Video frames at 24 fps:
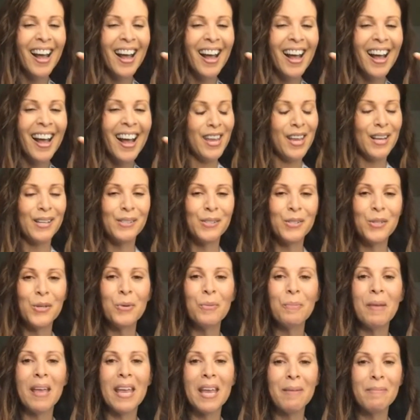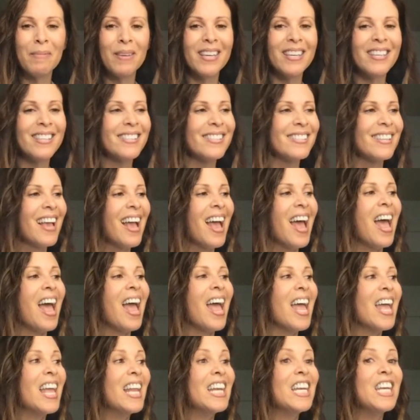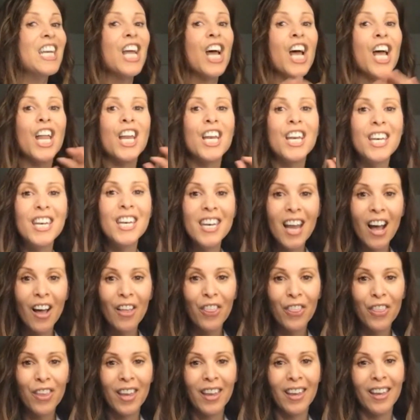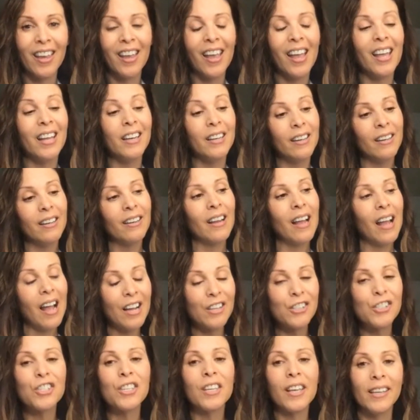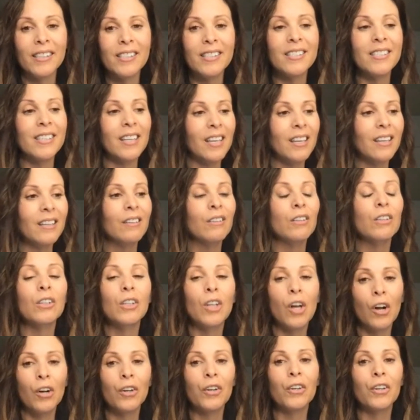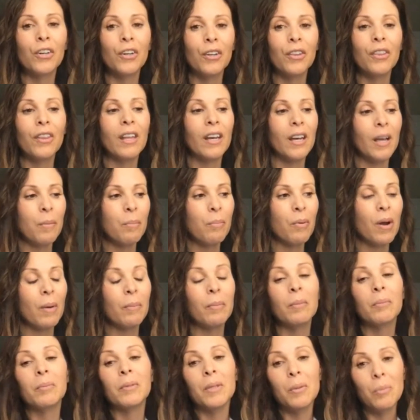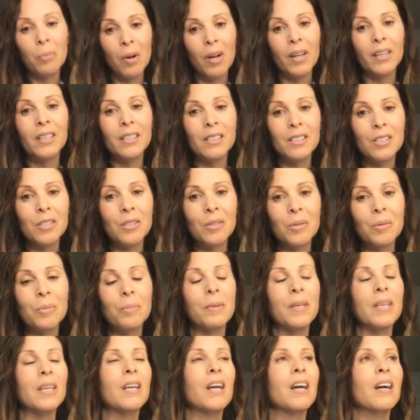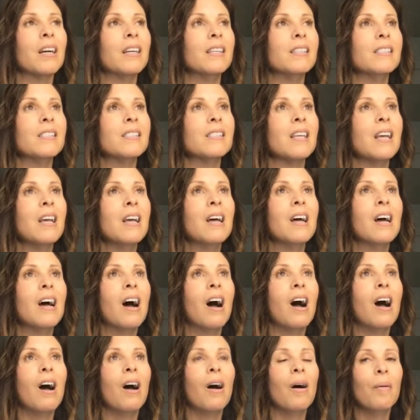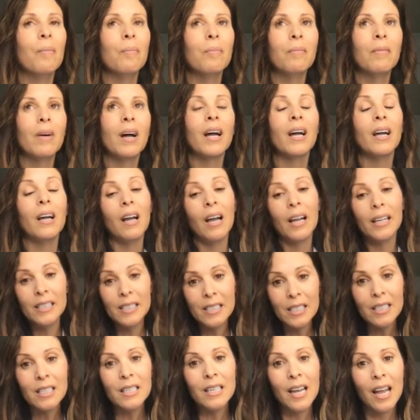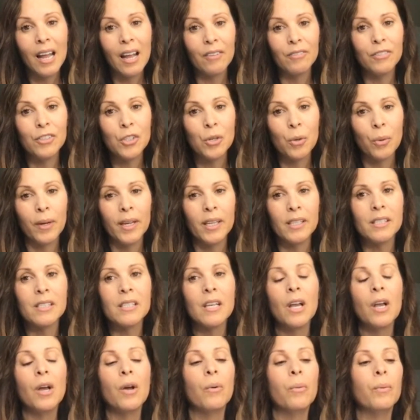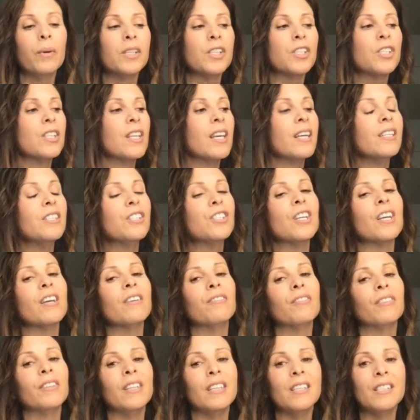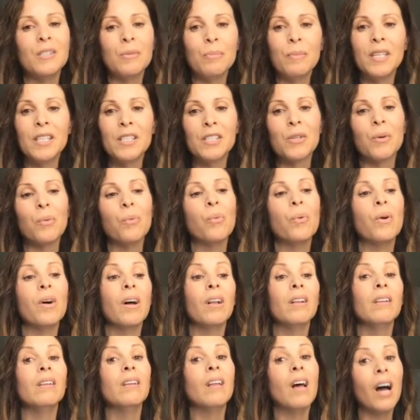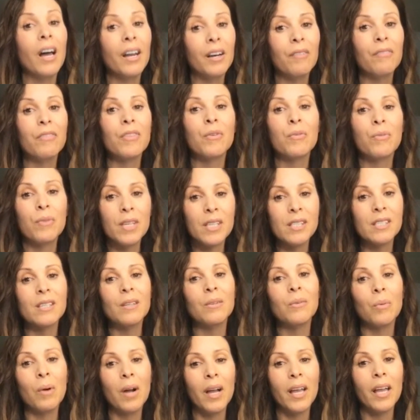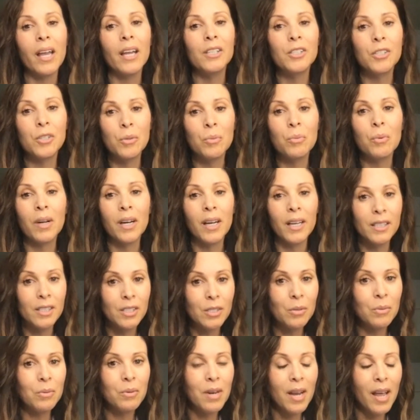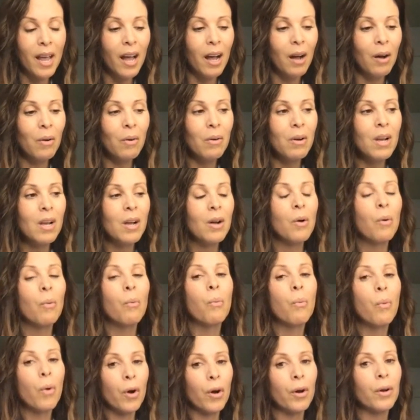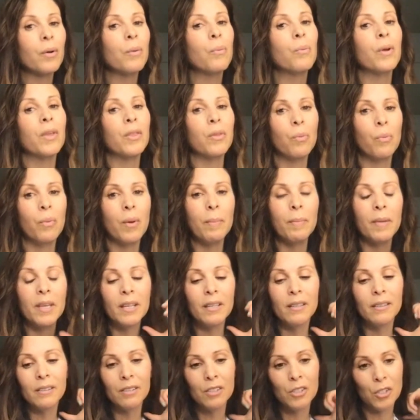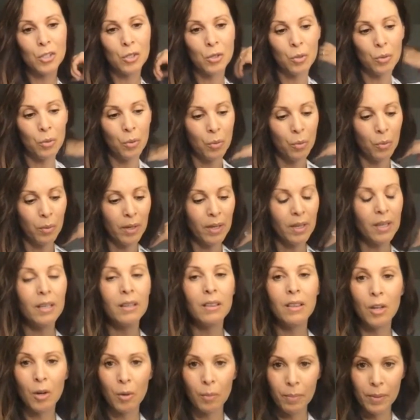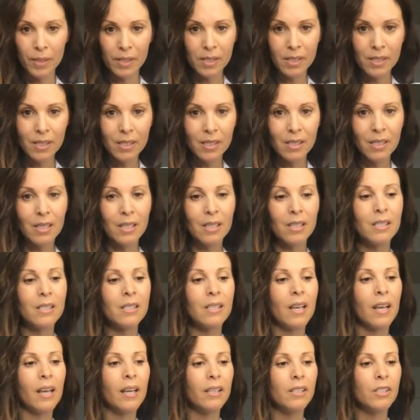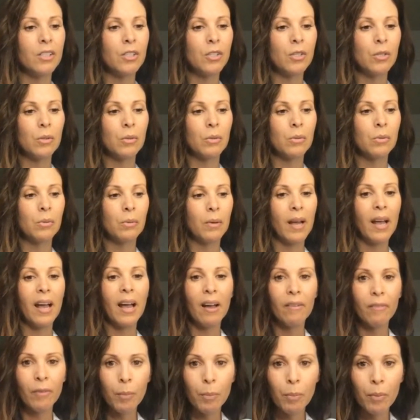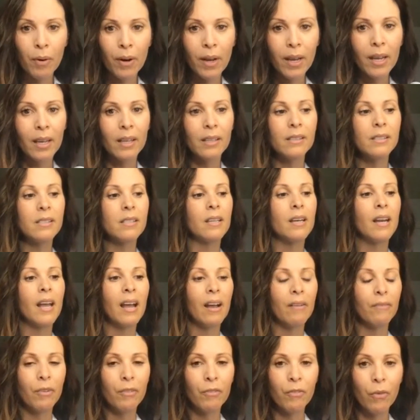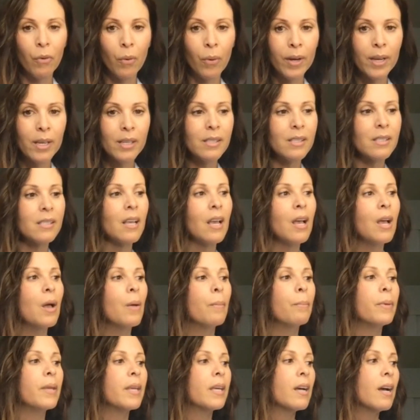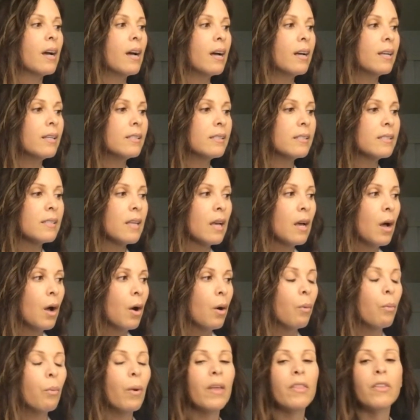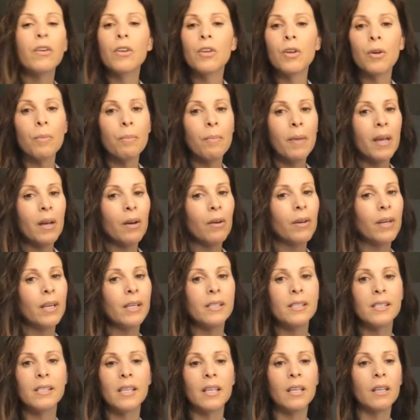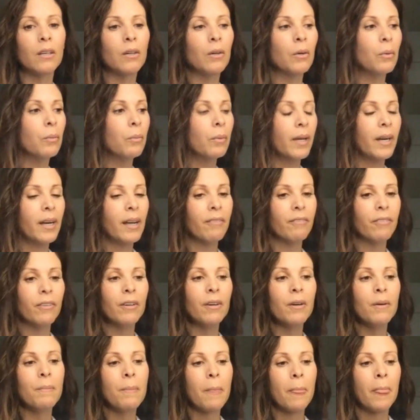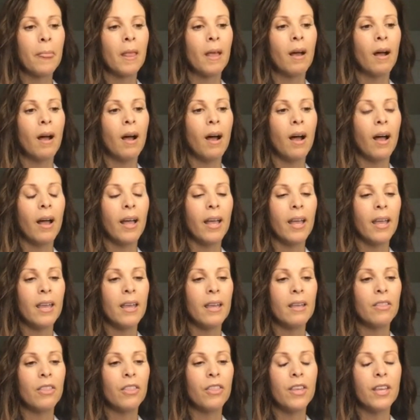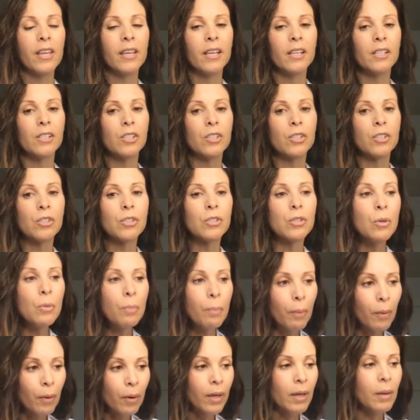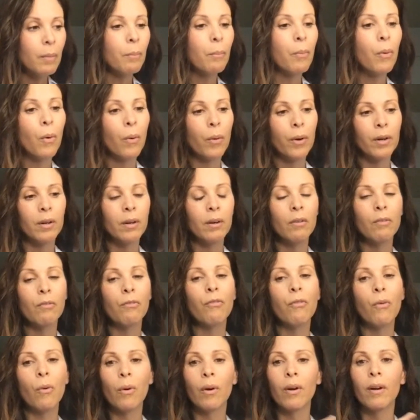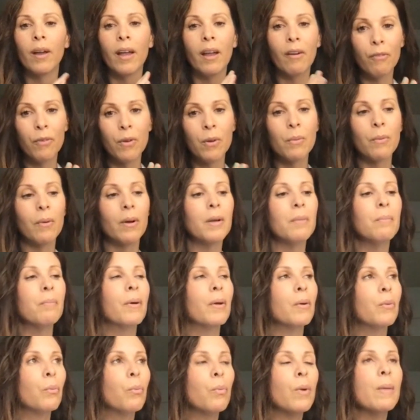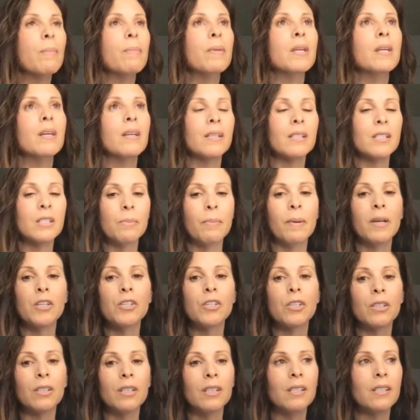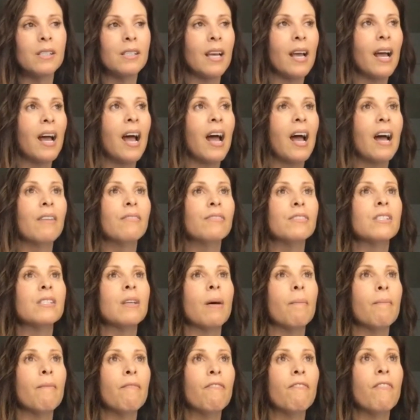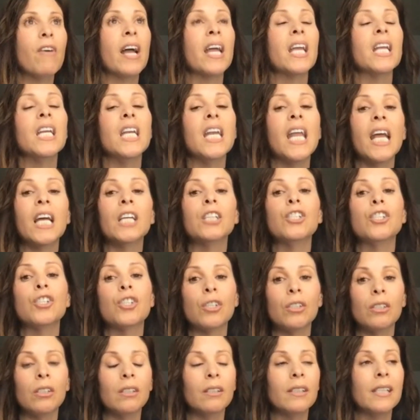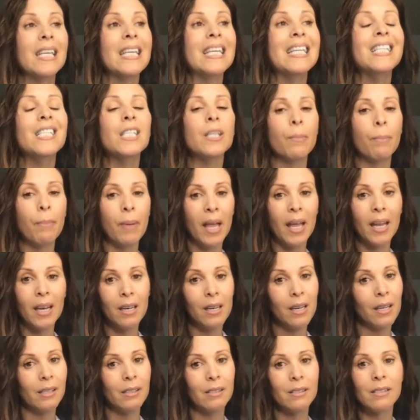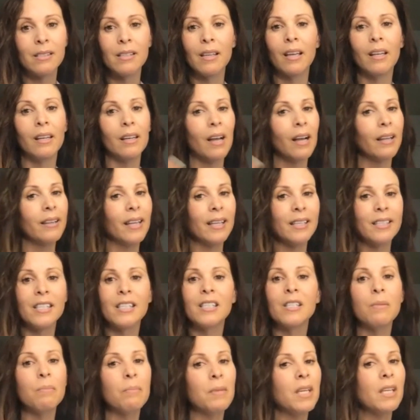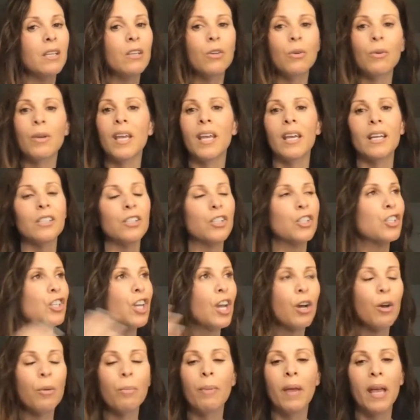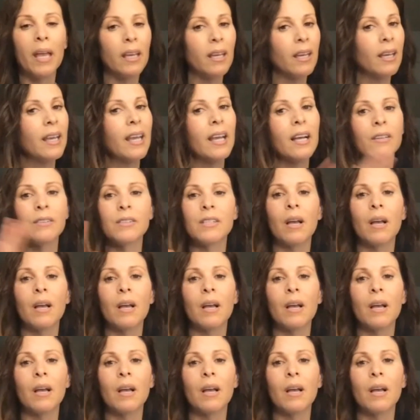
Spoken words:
I had 2 babies and nothing. And actually, I stayed longer than I probably wanted to, because I didn't have choice, which then, Jeff, leads me to a lot of the reason why I do what I do now, work with women in their businesses and to have a brand and have a voice. Because whether you're married, single, whatever, I think it's super important for everyone, but women especially, to have some financial independence. And that doesn't mean you can't share bank accounts.